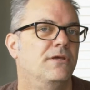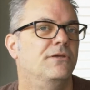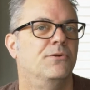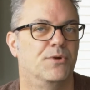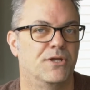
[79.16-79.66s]

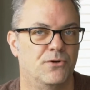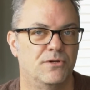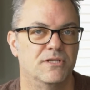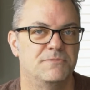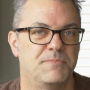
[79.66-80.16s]
You
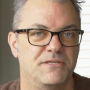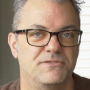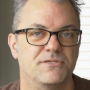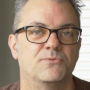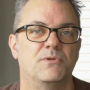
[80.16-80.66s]
record
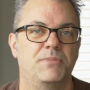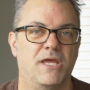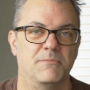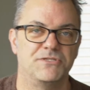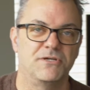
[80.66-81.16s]
expenses when
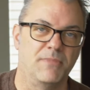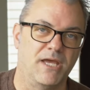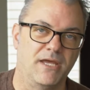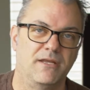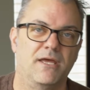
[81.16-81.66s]
payments are
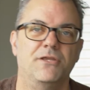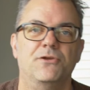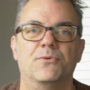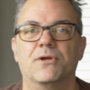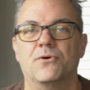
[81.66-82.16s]
made, and
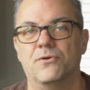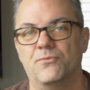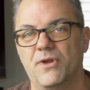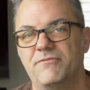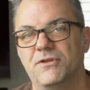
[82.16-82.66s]
you
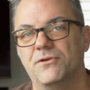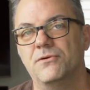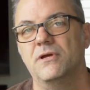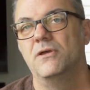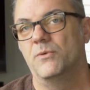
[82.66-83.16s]
record
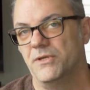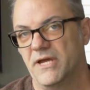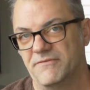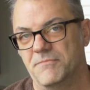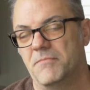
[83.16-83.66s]
revenue when you
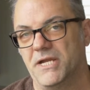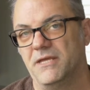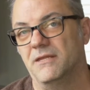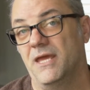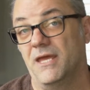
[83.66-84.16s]
have the
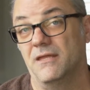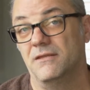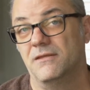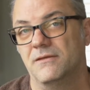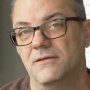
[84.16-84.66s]
money in
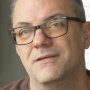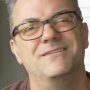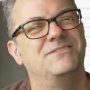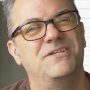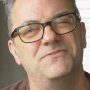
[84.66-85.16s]
hand.
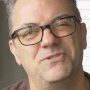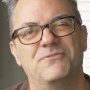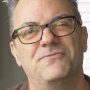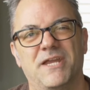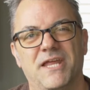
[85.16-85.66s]
This gives you
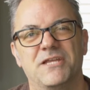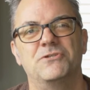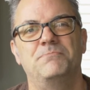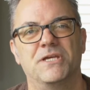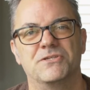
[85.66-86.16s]
a
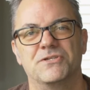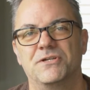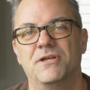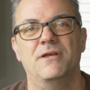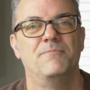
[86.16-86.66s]
financial
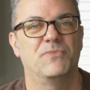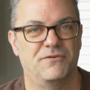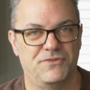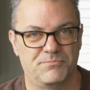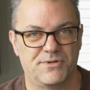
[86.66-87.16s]
picture
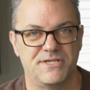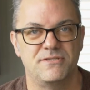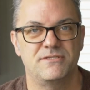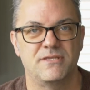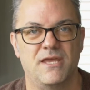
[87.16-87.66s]
of the
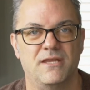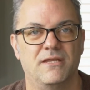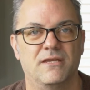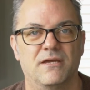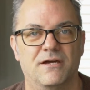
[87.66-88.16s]
present
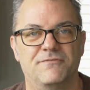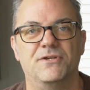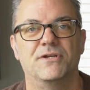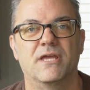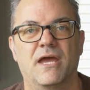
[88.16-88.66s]
standing of
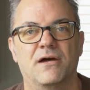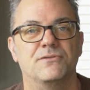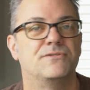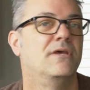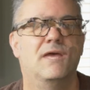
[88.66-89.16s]
your
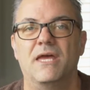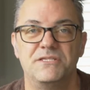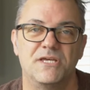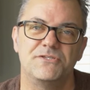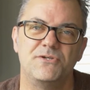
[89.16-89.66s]
accounts
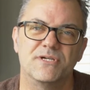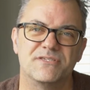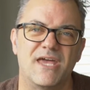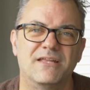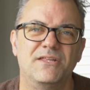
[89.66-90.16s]
and tells you
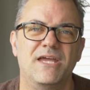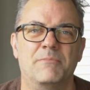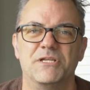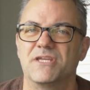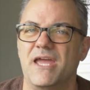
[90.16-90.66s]
exactly
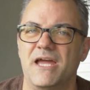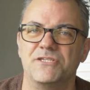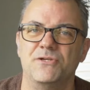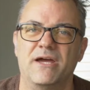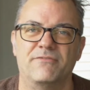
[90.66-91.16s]
how much
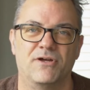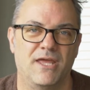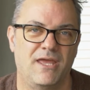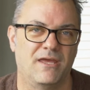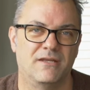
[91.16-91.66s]
cash you have on
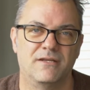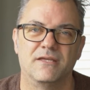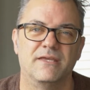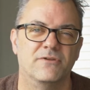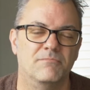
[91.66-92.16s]
hand at
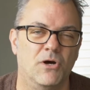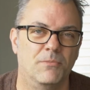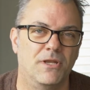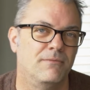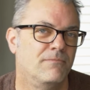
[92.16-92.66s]
a given
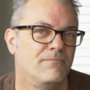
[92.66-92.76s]
moment.